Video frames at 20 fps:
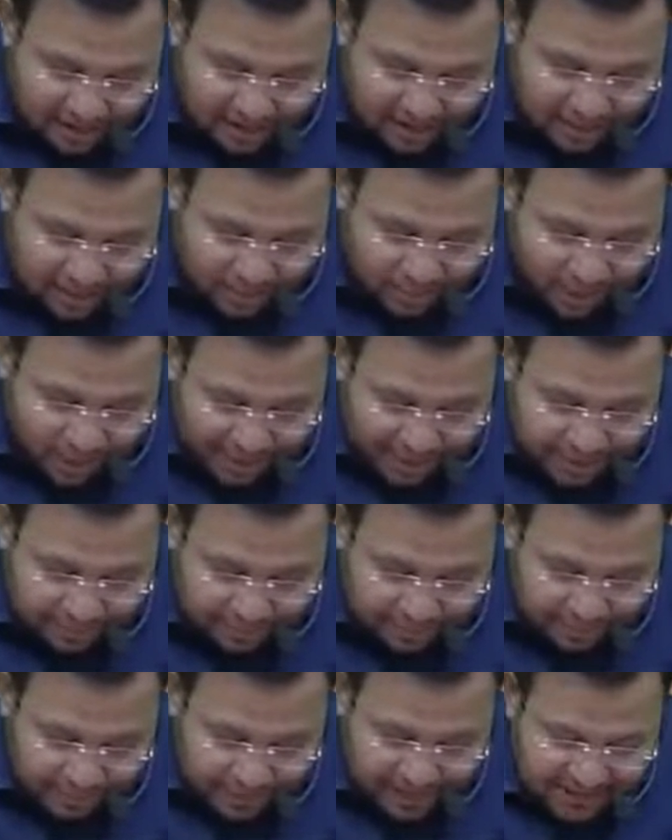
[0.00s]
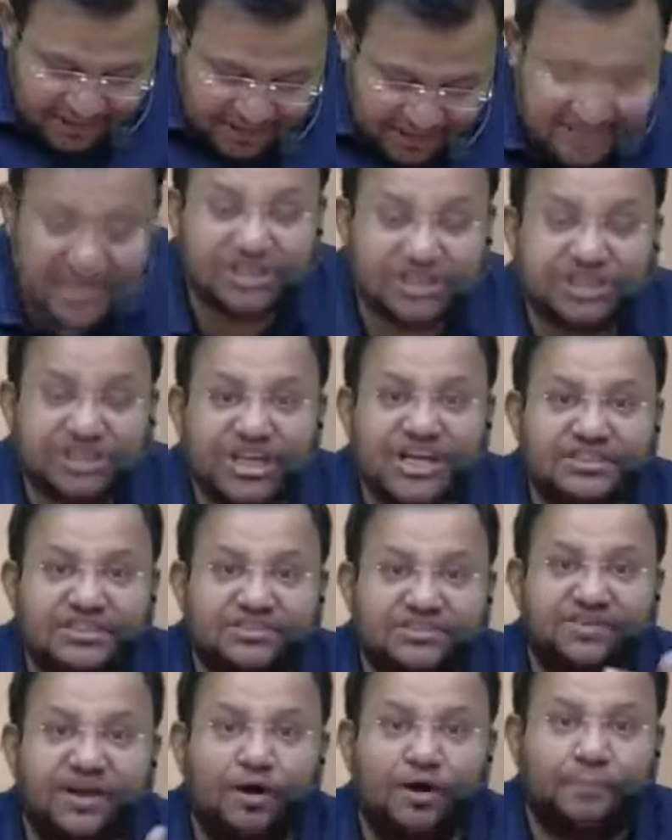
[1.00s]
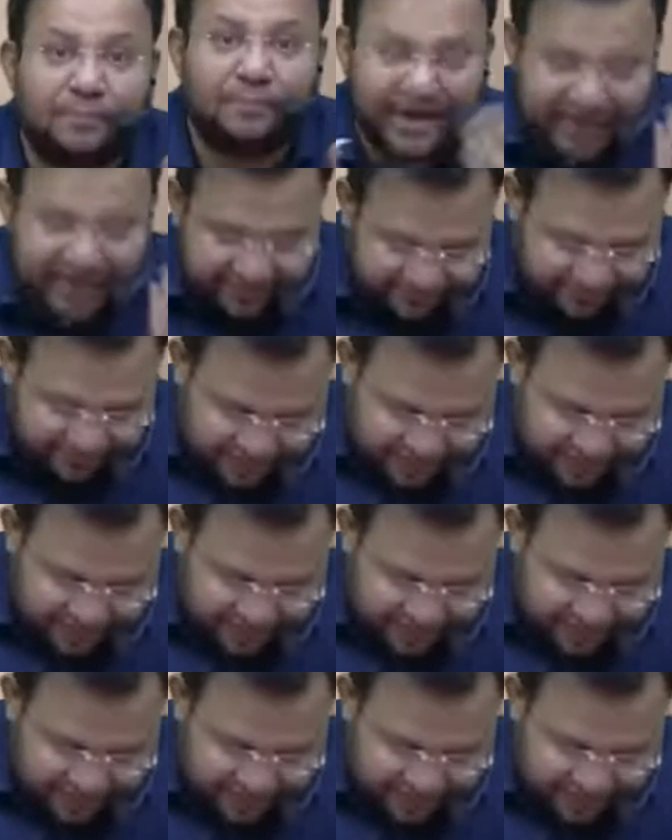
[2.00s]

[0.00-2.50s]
while purchasing shares, we have paid for